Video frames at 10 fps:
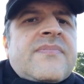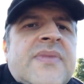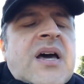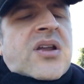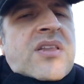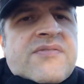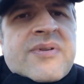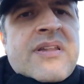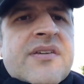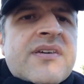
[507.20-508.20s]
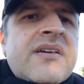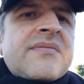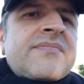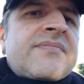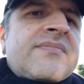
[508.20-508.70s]
Not all of them are like that.
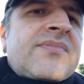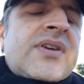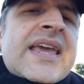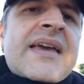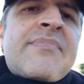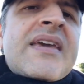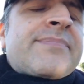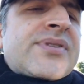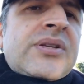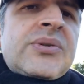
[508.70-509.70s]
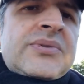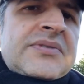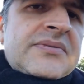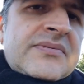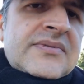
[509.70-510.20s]
You can't be absolute
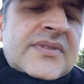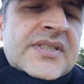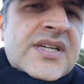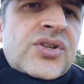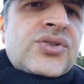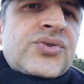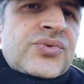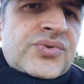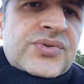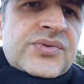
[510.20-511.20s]
in your truth.